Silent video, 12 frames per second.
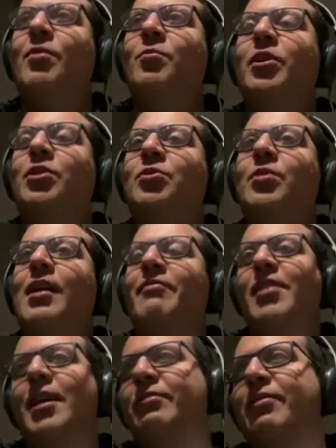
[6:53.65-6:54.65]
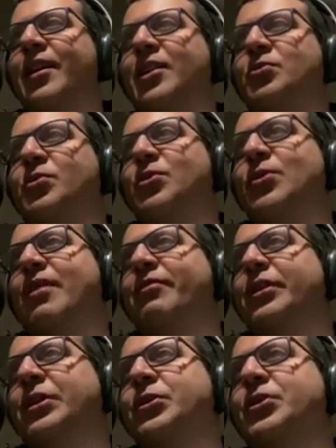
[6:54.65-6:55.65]
We do have Netflix, we do have
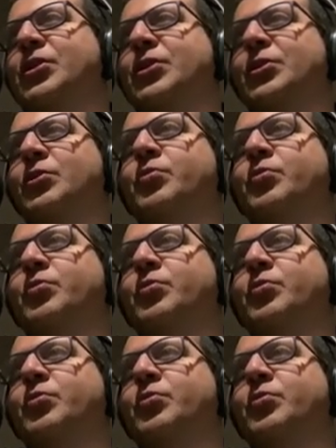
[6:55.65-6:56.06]
YouTube.